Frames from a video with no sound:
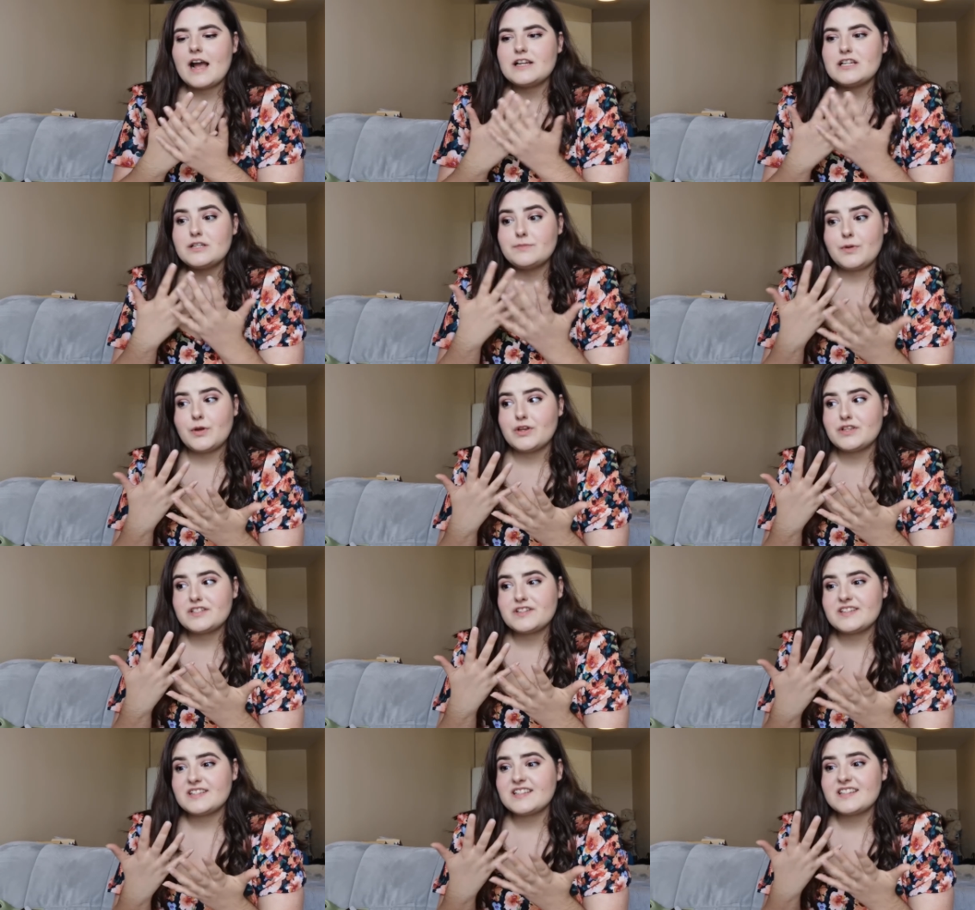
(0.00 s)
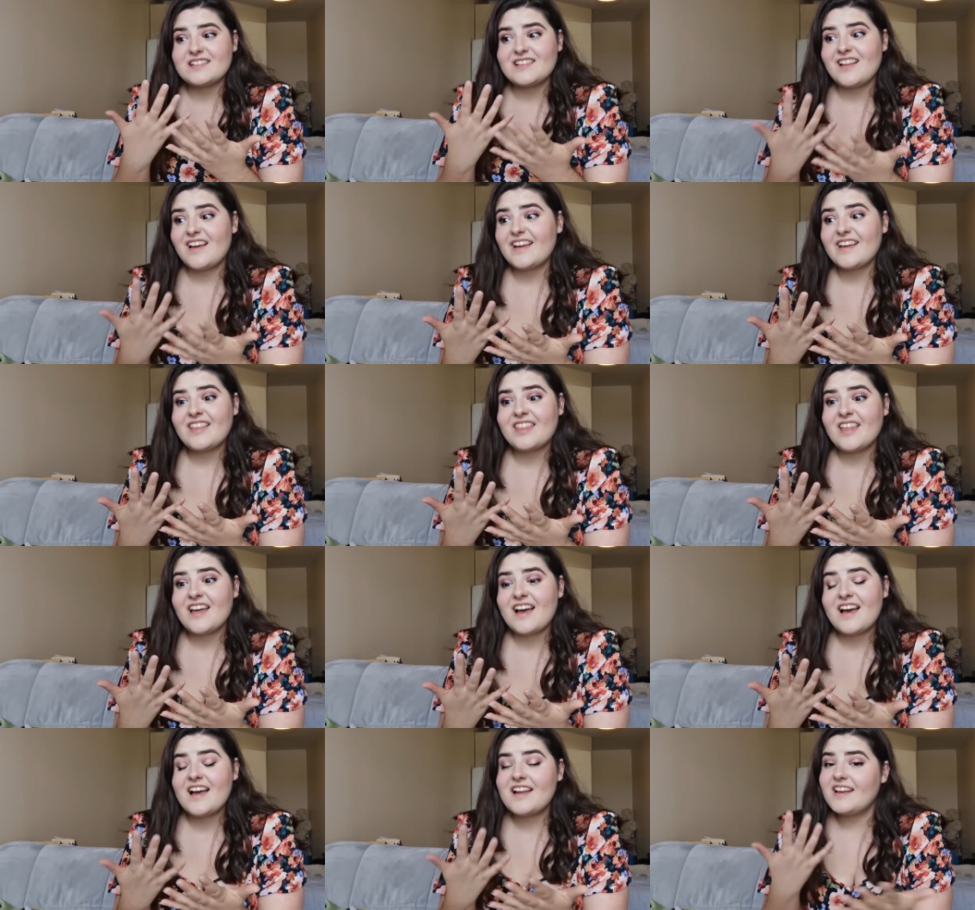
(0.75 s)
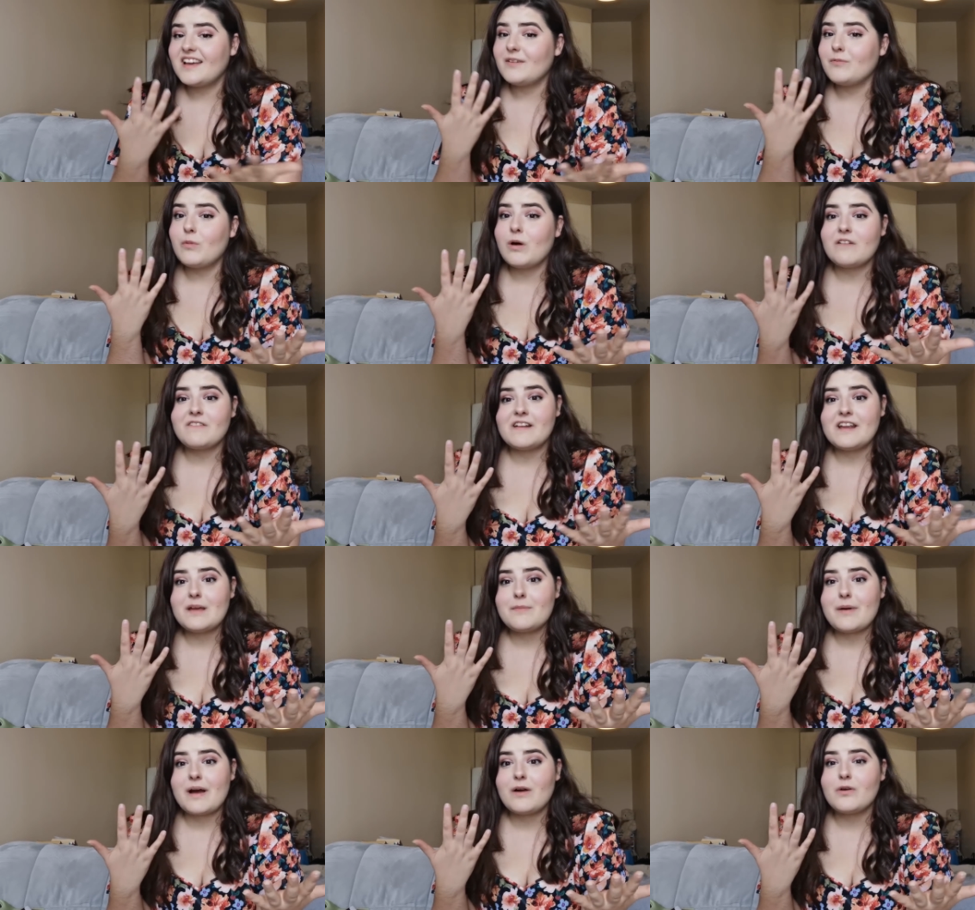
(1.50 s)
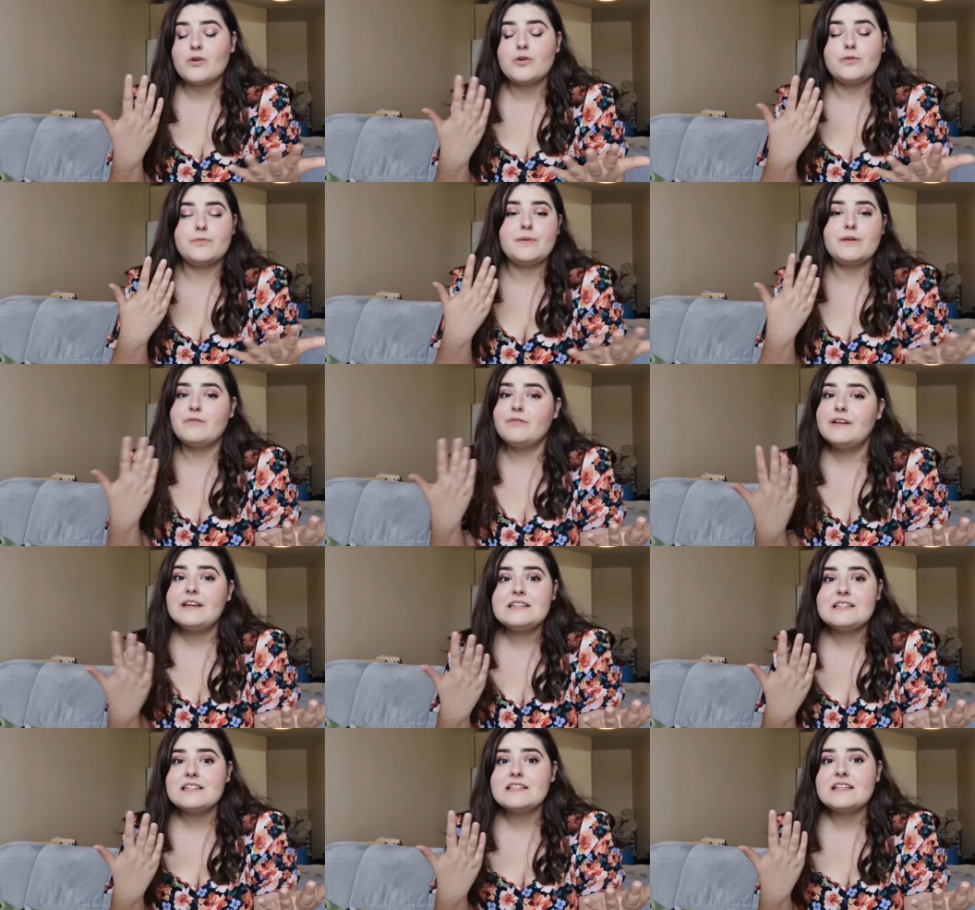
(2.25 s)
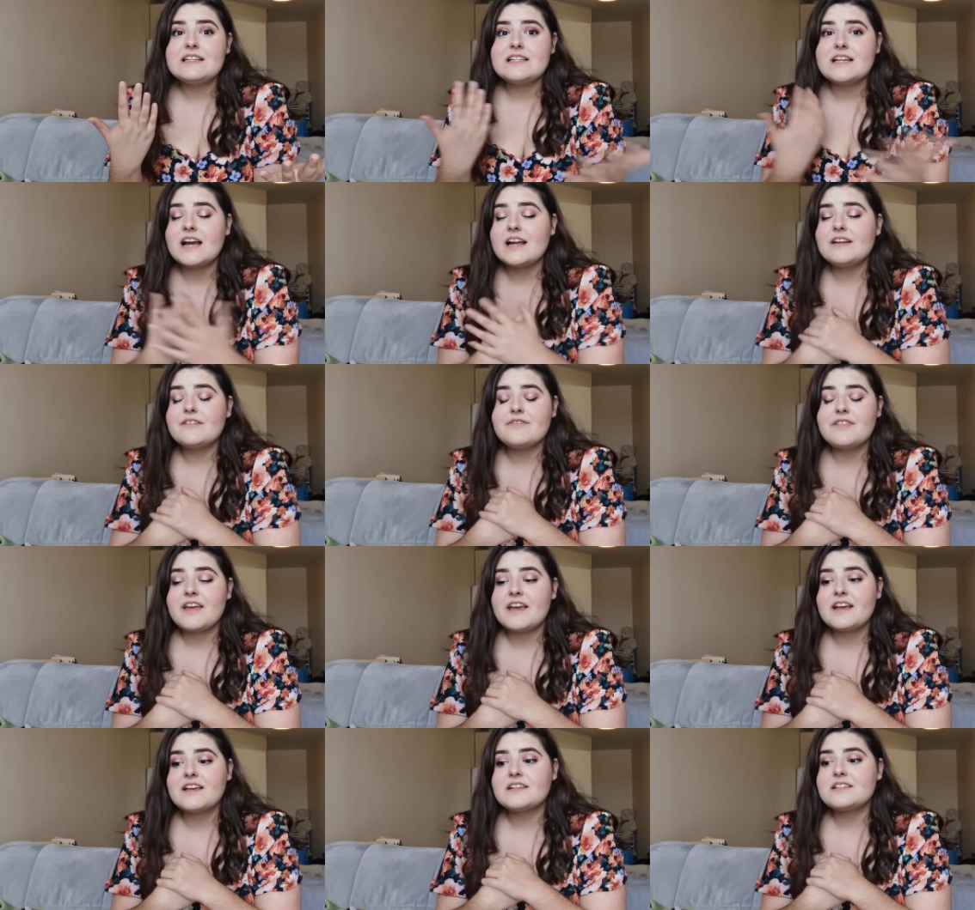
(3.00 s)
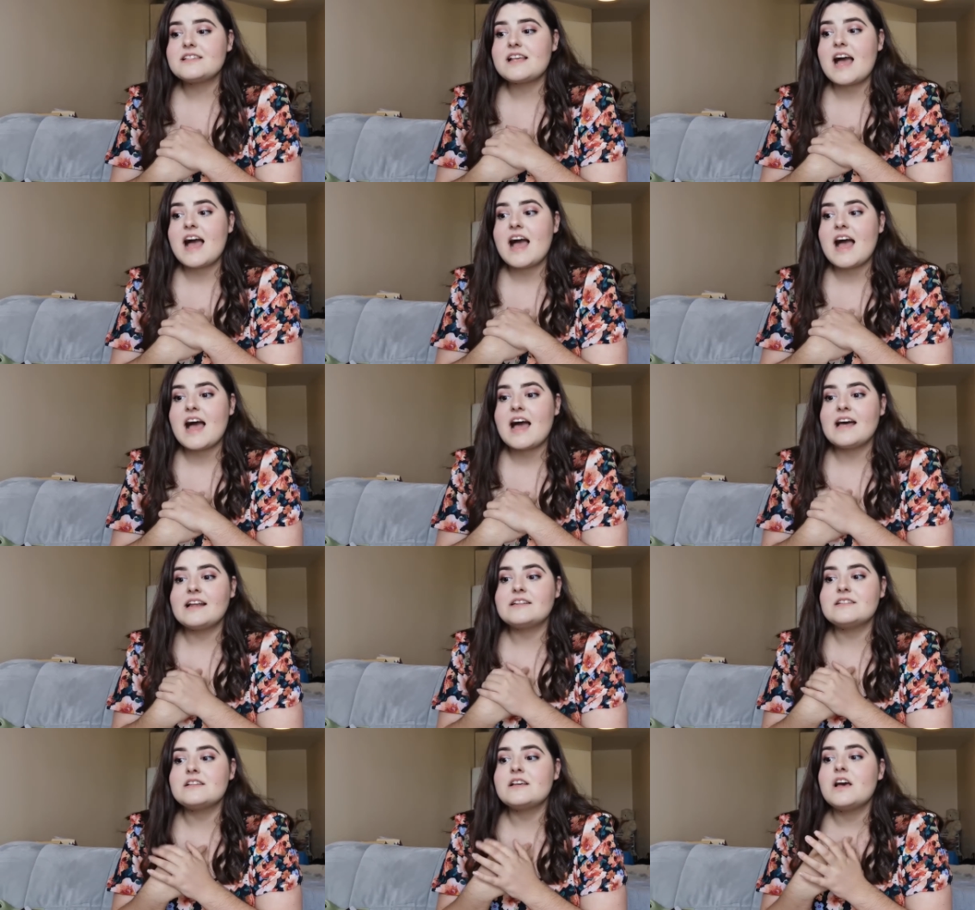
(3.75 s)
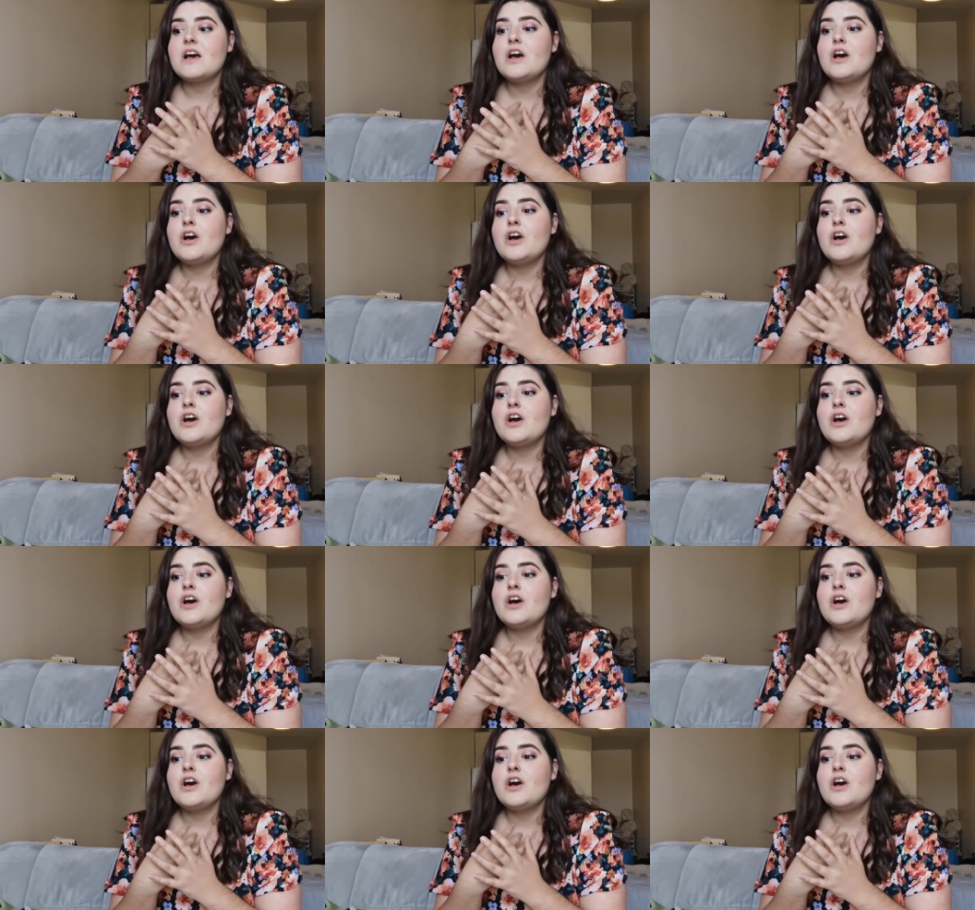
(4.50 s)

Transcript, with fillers: I just personally didn't like that. And I worry about who would be reading these kind of things and